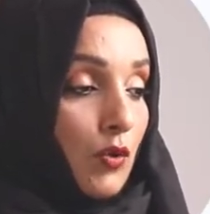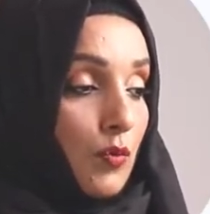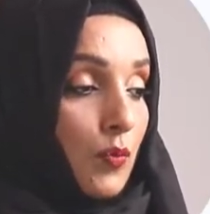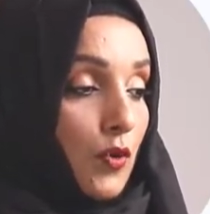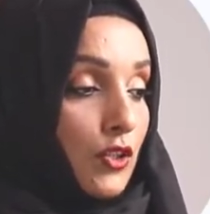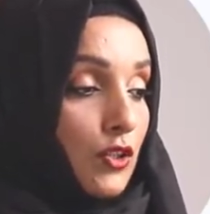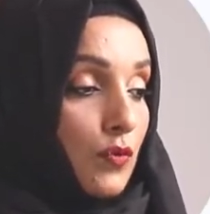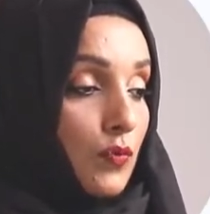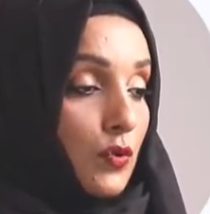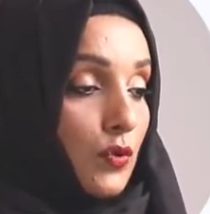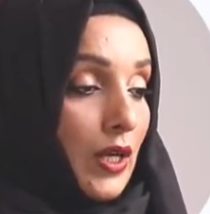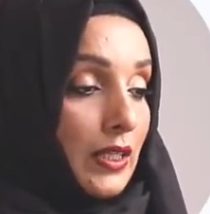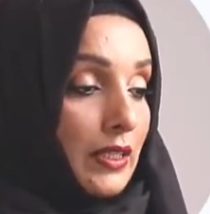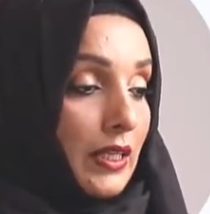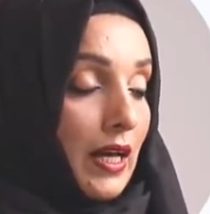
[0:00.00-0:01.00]
own point of view
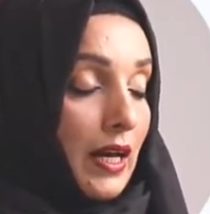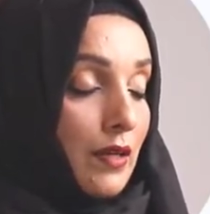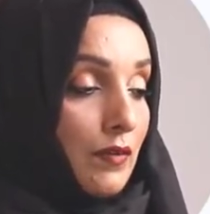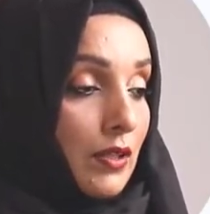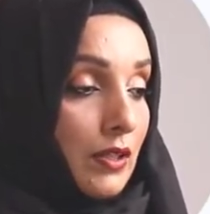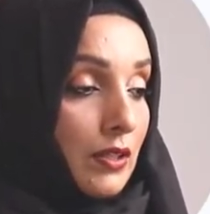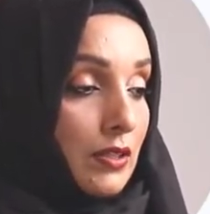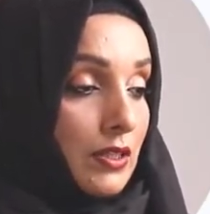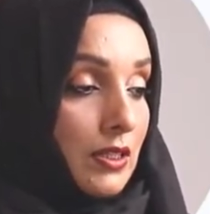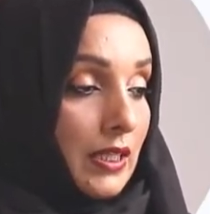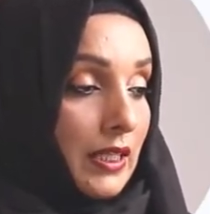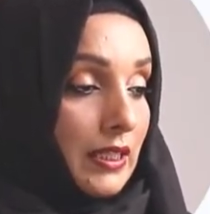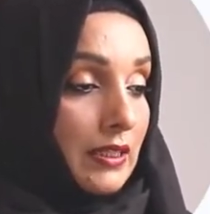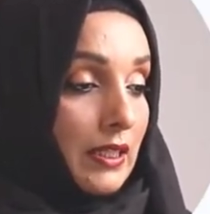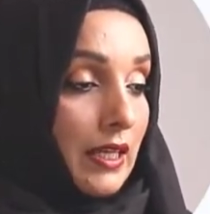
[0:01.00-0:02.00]
and then I will
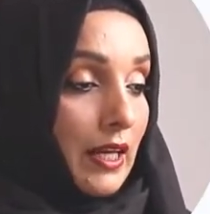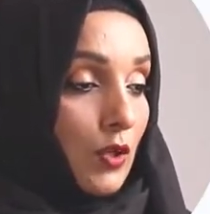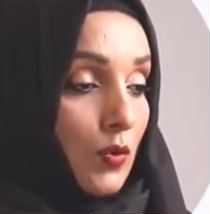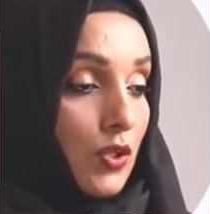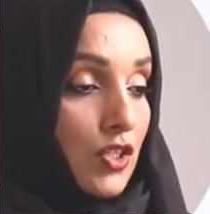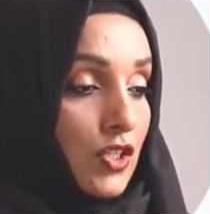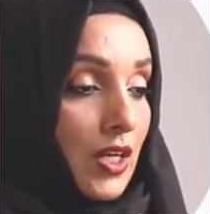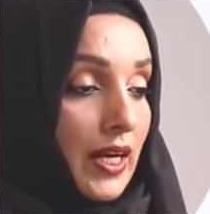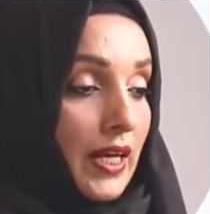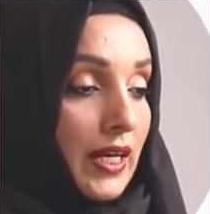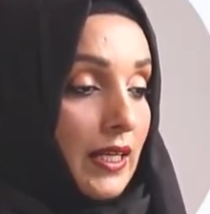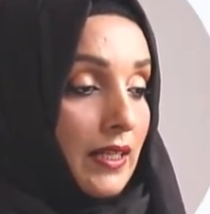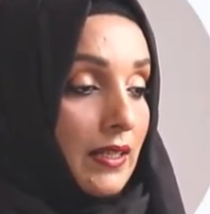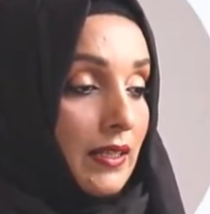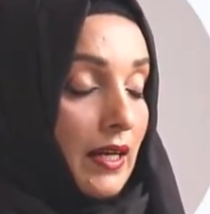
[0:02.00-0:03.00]
select the language
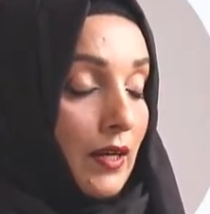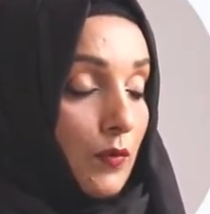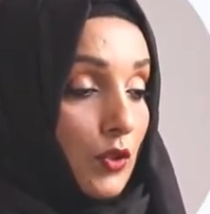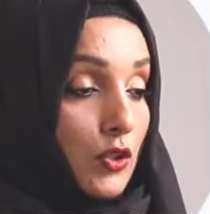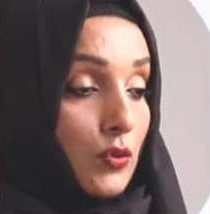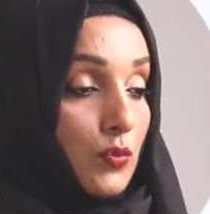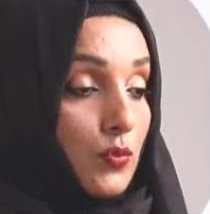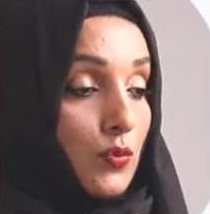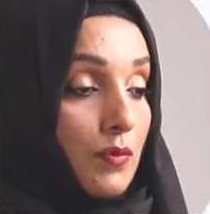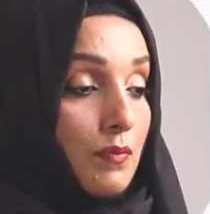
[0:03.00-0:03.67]
and I want to